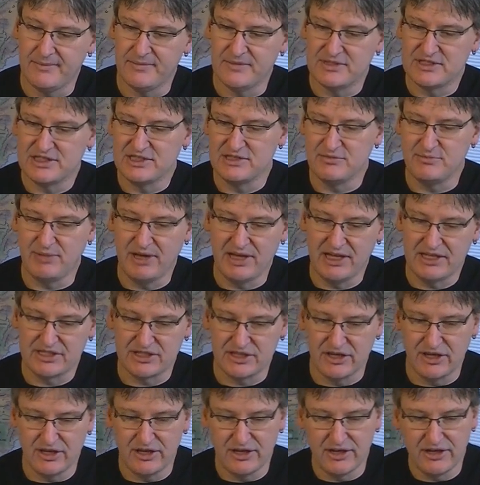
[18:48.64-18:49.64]
This is
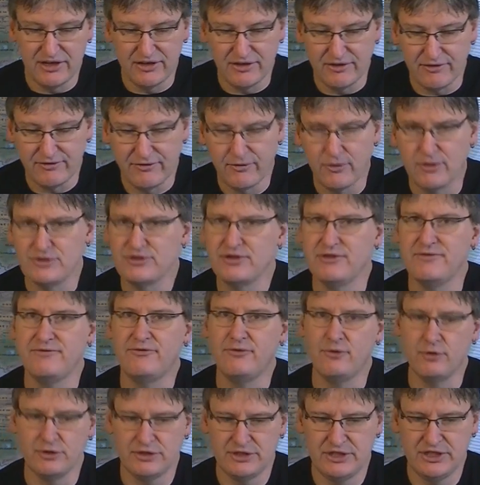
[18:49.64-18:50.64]
based on the Force on
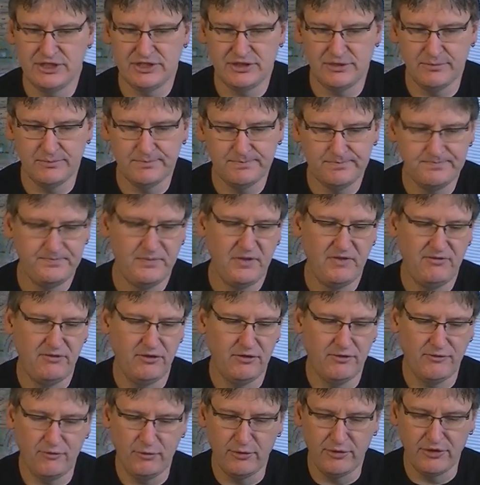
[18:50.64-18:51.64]
Force system. If
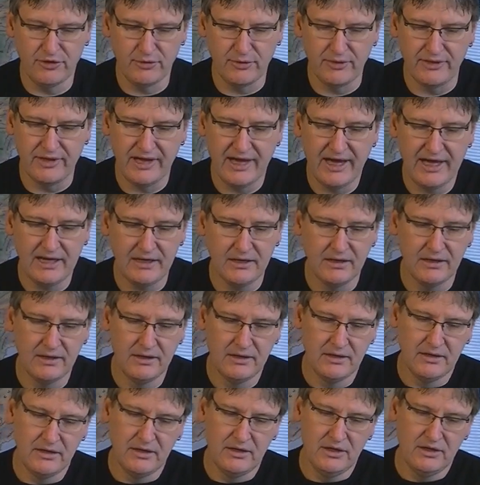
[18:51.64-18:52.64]
you're familiar with that,
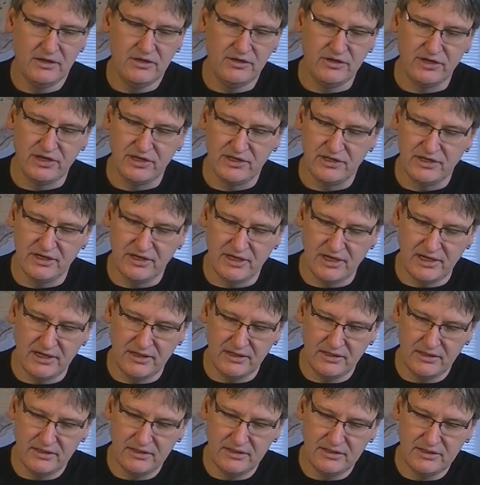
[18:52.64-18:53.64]
you
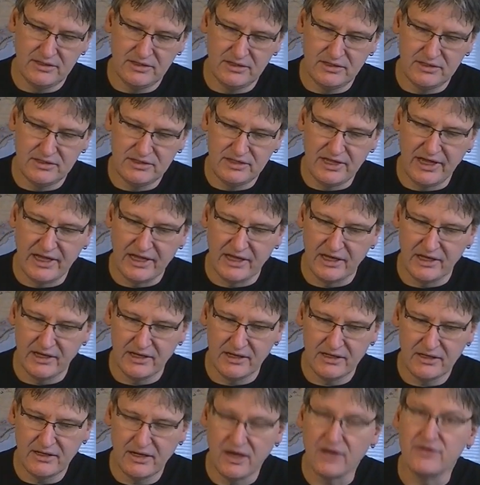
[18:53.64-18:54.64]
can take
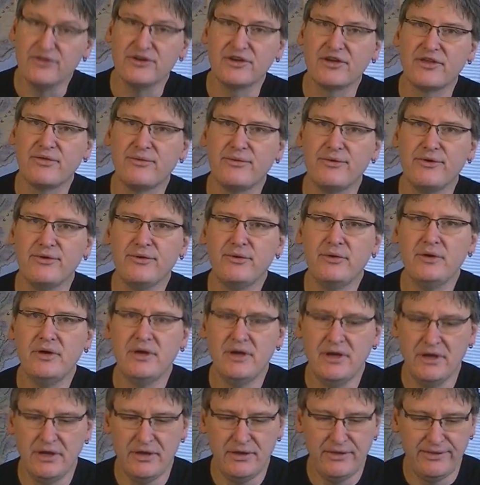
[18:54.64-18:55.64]
a look through.
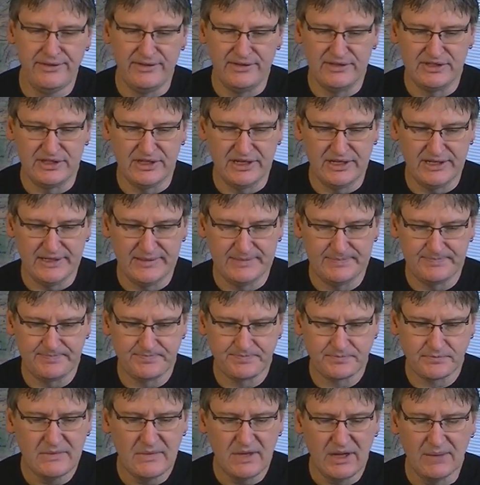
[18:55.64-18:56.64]
There's a
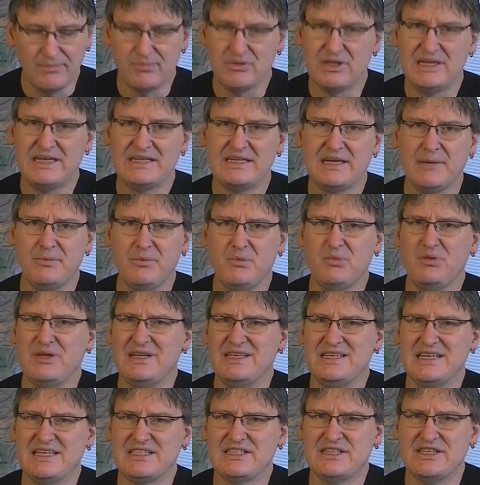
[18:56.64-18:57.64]
couple
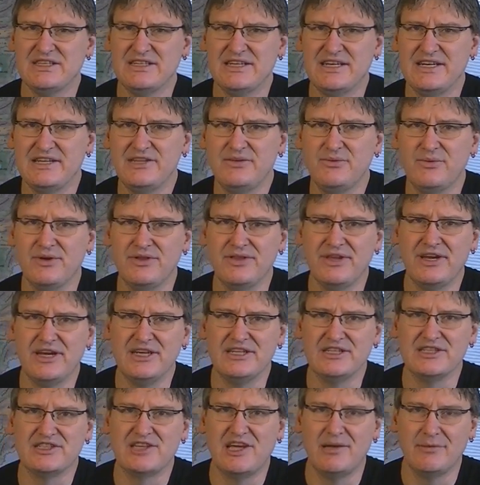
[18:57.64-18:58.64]
play tests online. The one that
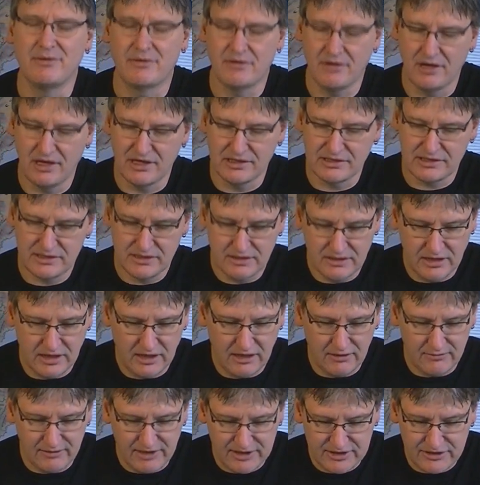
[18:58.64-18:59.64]
I just came across
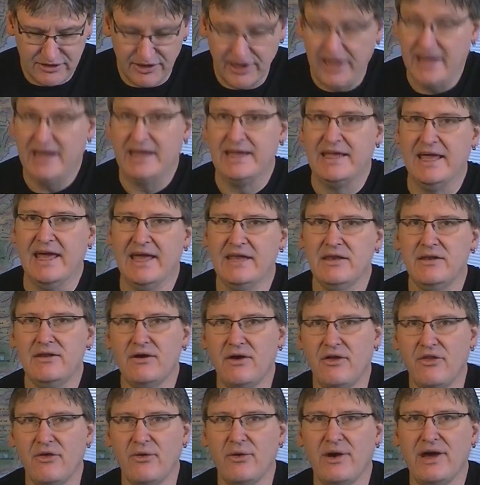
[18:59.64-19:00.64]
yesterday, again,
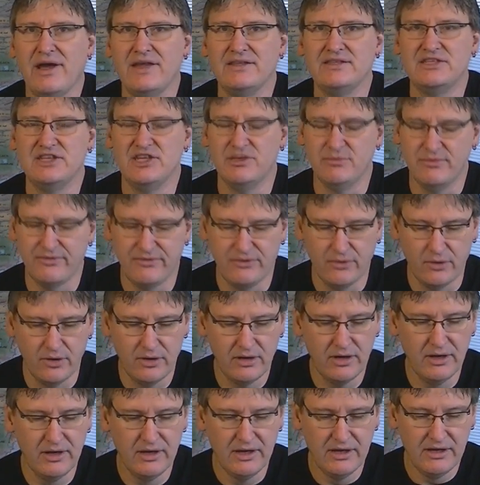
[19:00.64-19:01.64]
although I had seen it
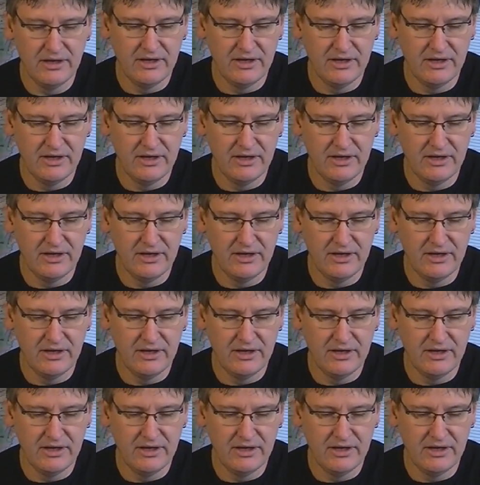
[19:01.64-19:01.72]
before,